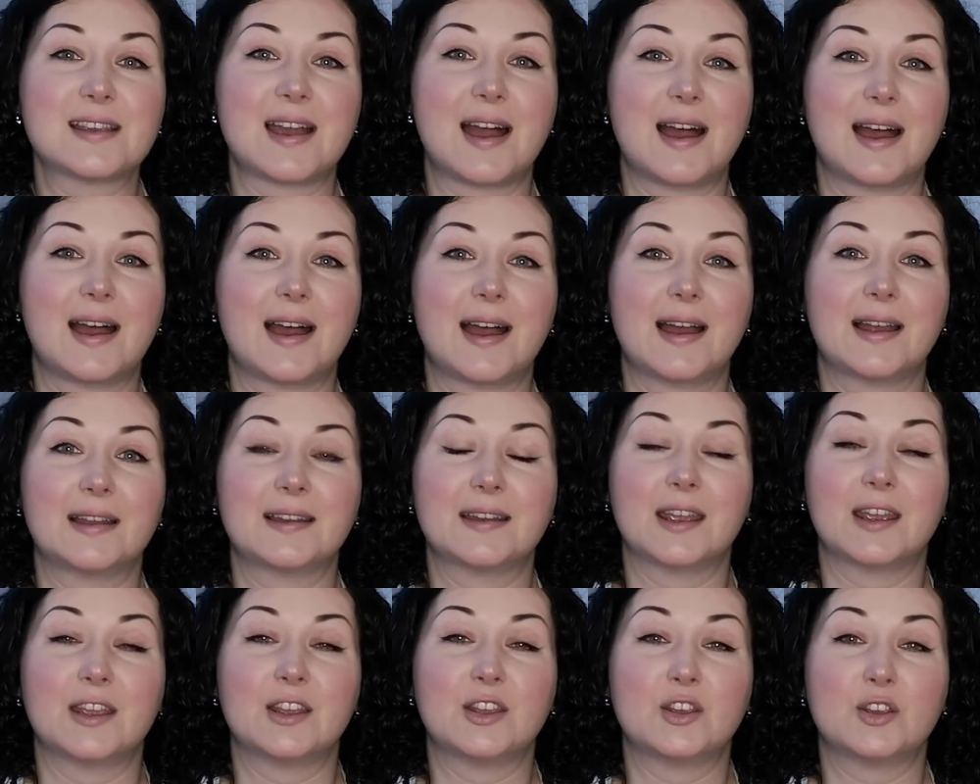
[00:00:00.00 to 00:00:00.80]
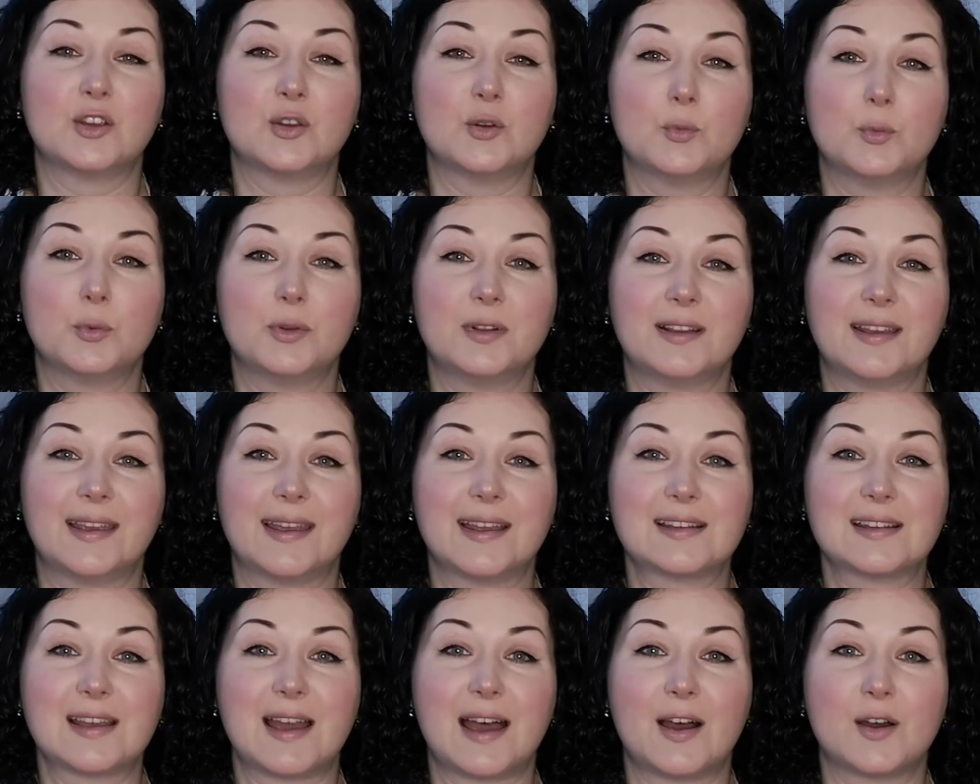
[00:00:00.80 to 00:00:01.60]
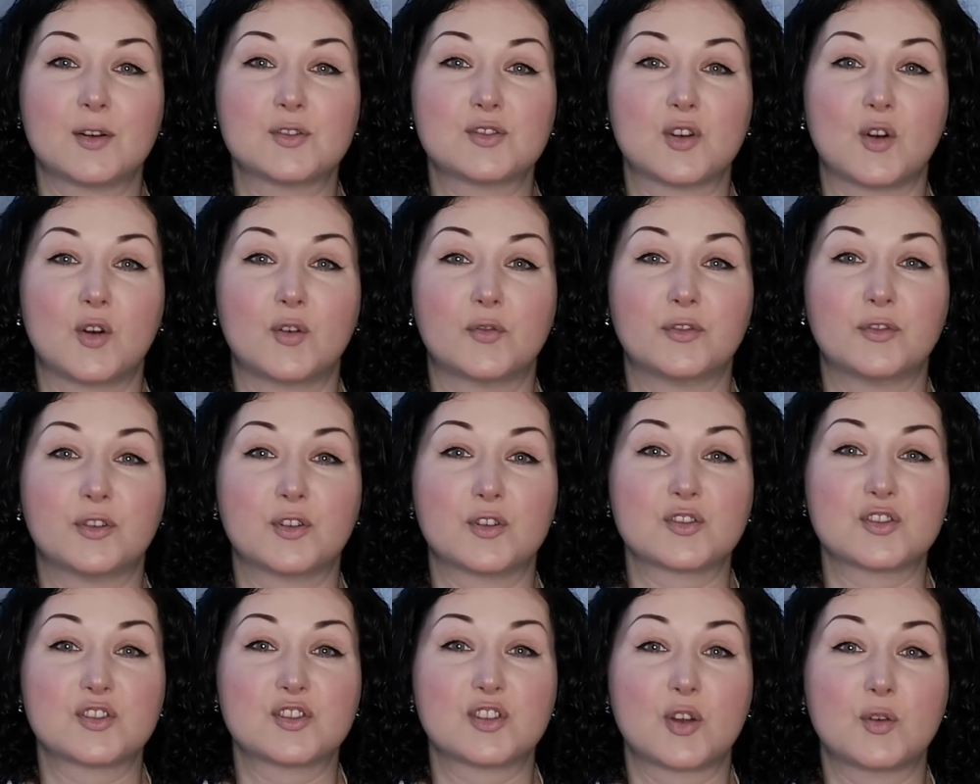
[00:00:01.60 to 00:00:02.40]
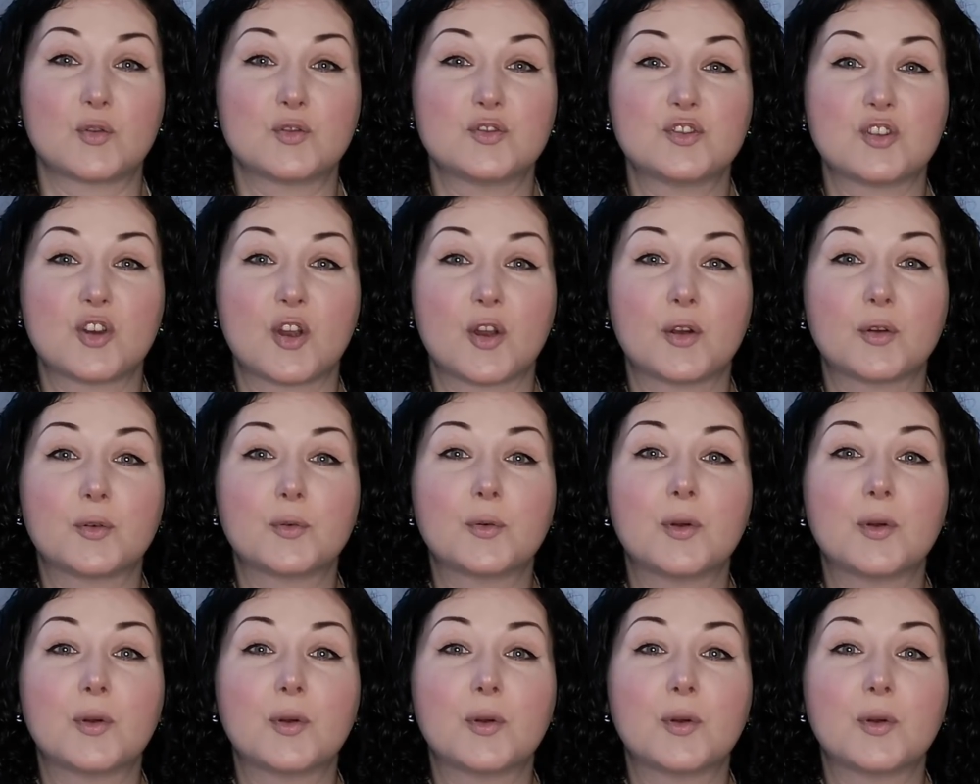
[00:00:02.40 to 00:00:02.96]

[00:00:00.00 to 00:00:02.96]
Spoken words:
and you will get out of your sojo